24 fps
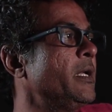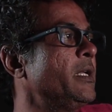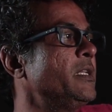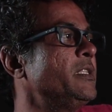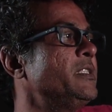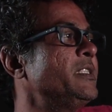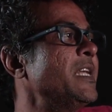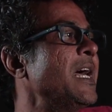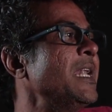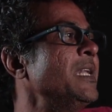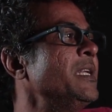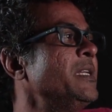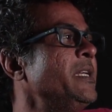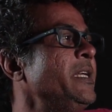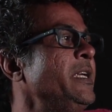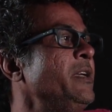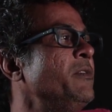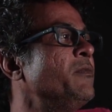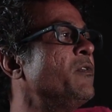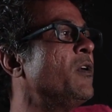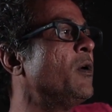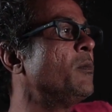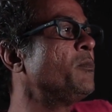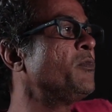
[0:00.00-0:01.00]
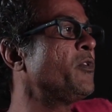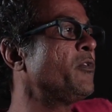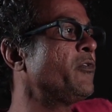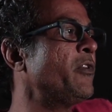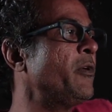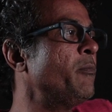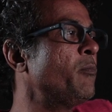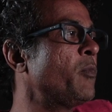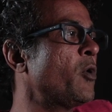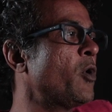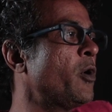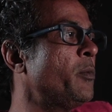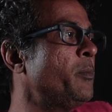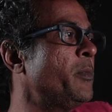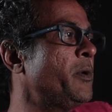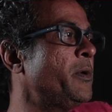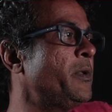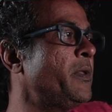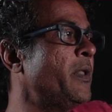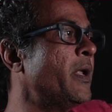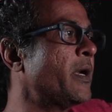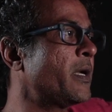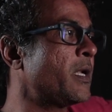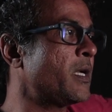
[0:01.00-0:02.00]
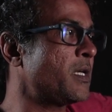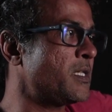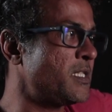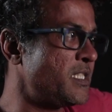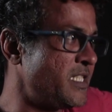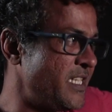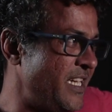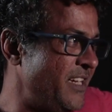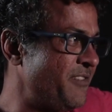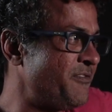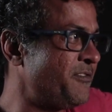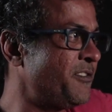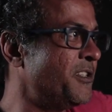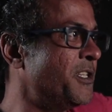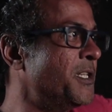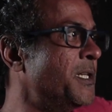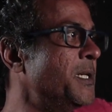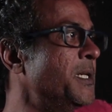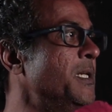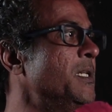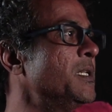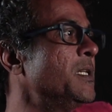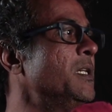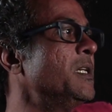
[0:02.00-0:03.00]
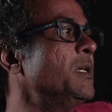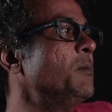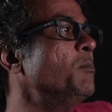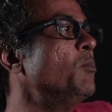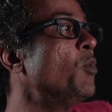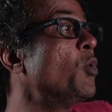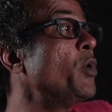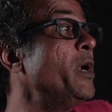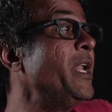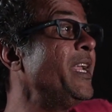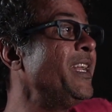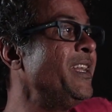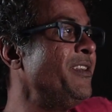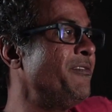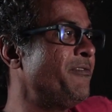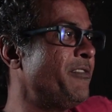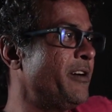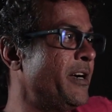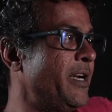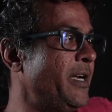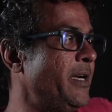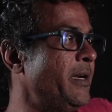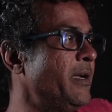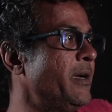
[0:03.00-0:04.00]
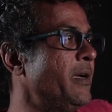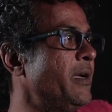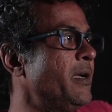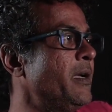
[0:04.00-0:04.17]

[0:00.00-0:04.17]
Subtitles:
salaried forms of employment that are safer, more dignified,